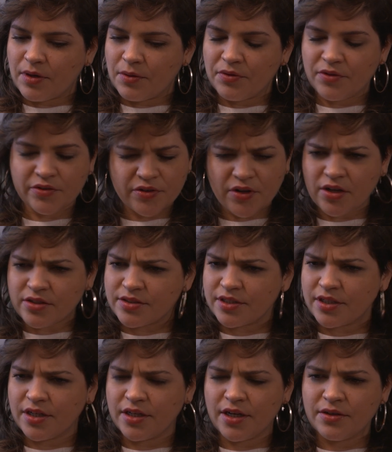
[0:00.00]
I was
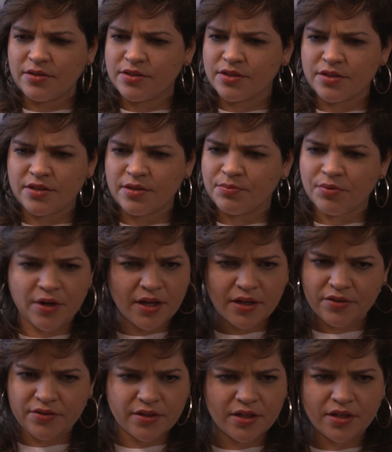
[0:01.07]
exhausted, and I was just
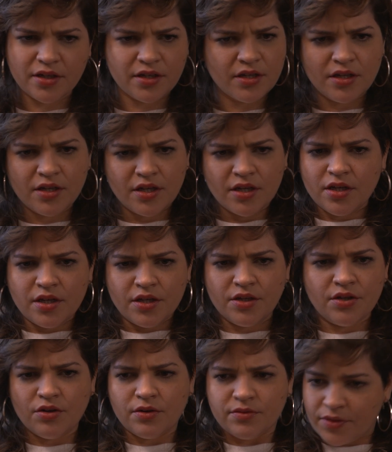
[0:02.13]
depressed and,
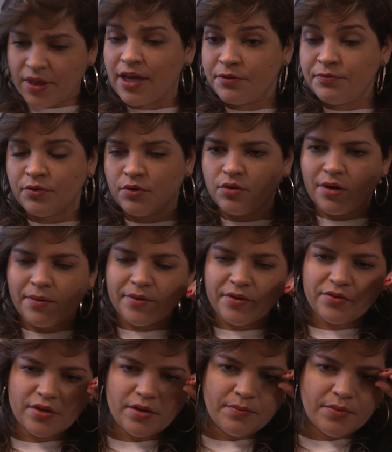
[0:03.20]
you know, thankful, obviously.